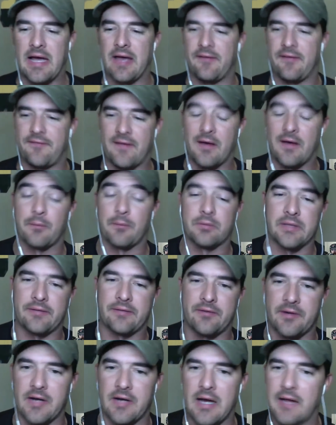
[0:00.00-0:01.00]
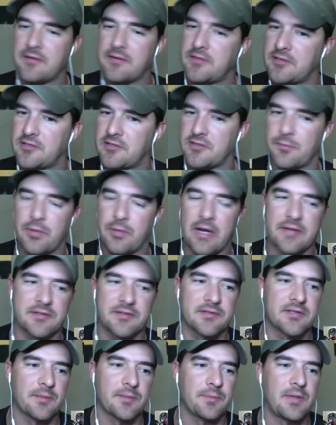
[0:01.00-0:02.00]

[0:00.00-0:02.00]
I have found, believe it or not, to surprise to some